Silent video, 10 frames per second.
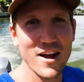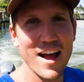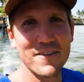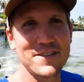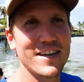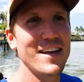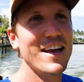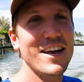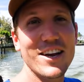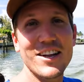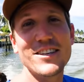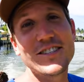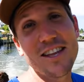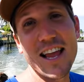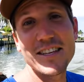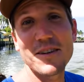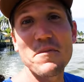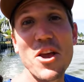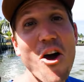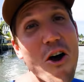craft. Gonna slay
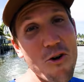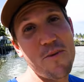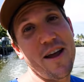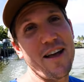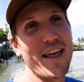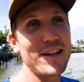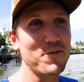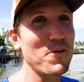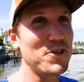some cobia. That's what